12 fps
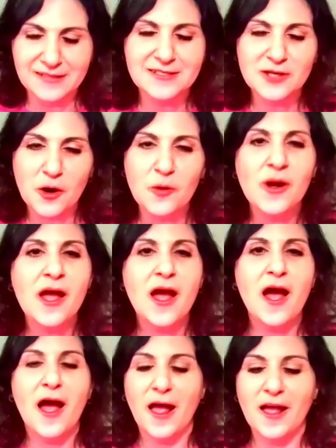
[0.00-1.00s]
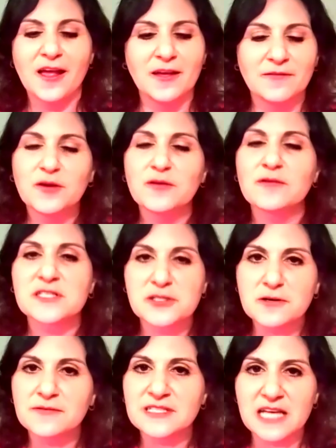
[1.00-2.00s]
So if you have a
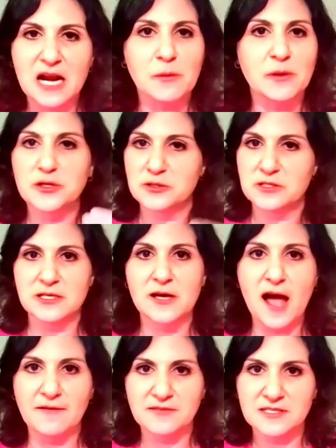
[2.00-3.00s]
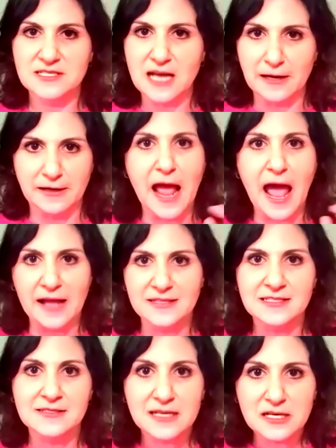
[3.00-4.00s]
service animal, you still have to sign an
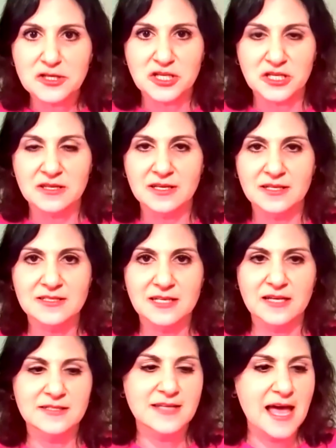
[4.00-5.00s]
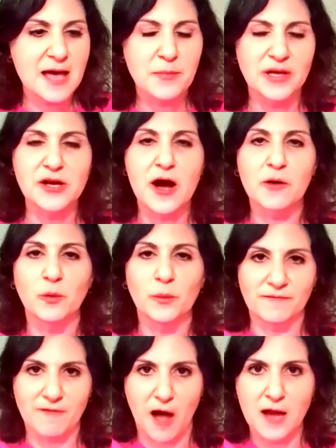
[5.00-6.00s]
attestation that says, my dog will be
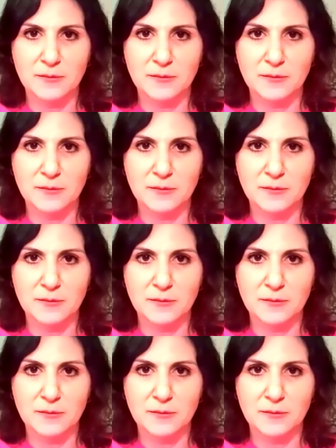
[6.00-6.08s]
fine.